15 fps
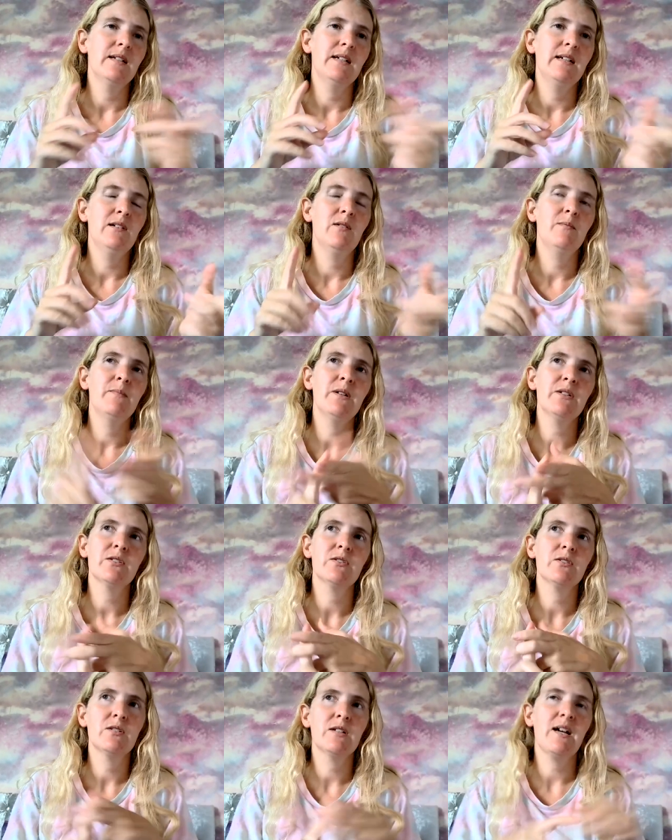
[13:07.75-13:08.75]
Elon
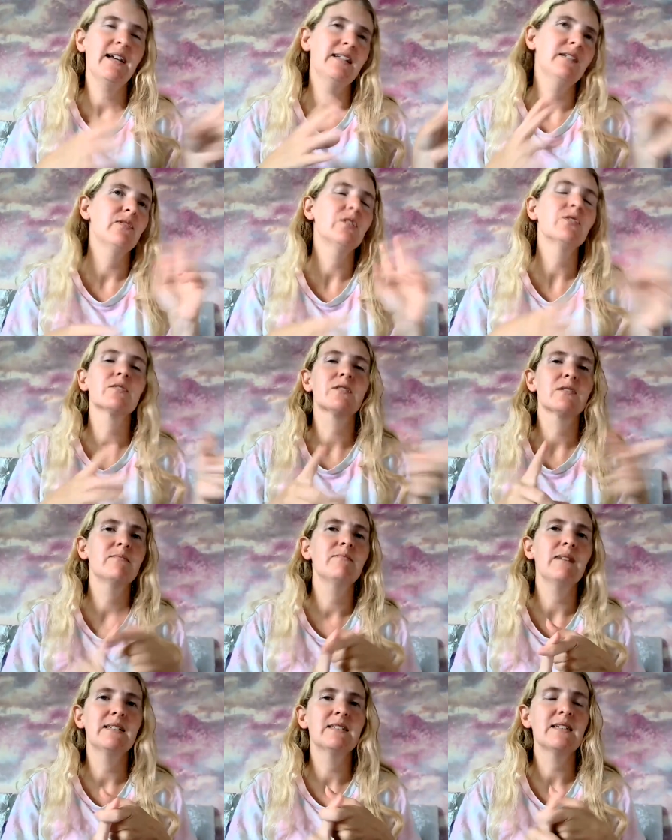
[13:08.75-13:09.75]
Musk kind of looked
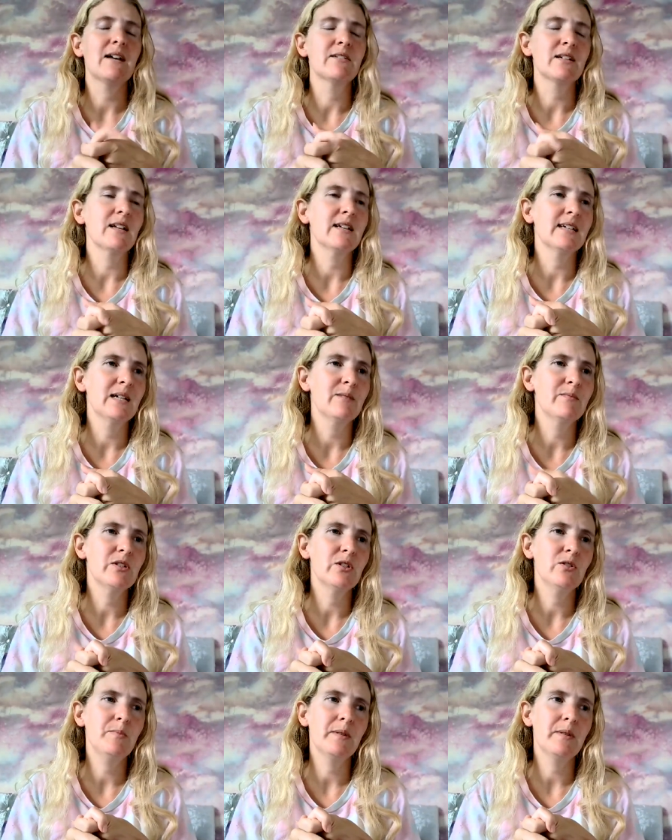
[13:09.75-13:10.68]
and sounded like him too,